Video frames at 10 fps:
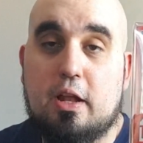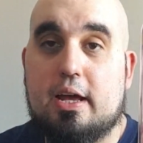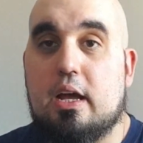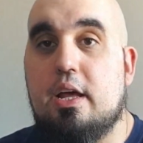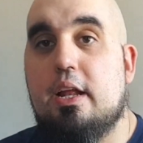
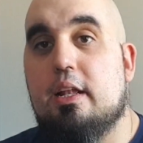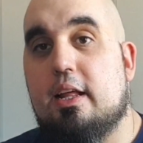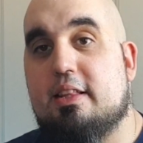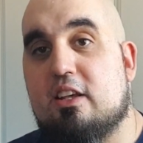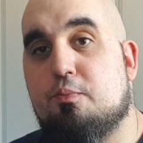Like
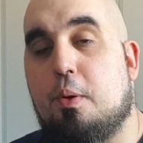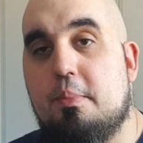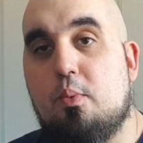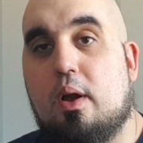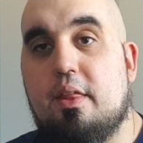that's
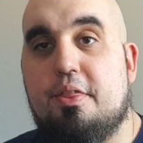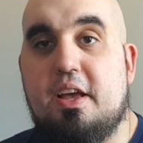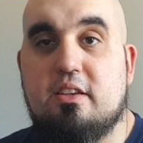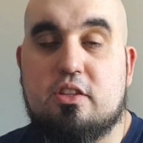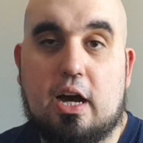probably one of the
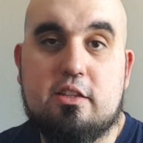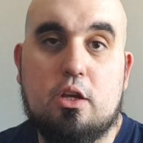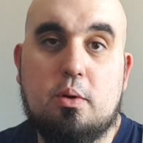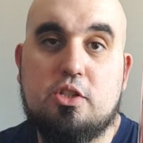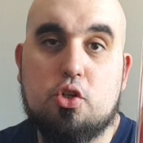things that I
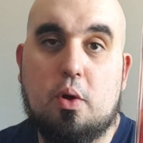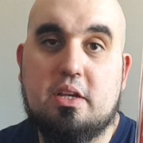do enjoy,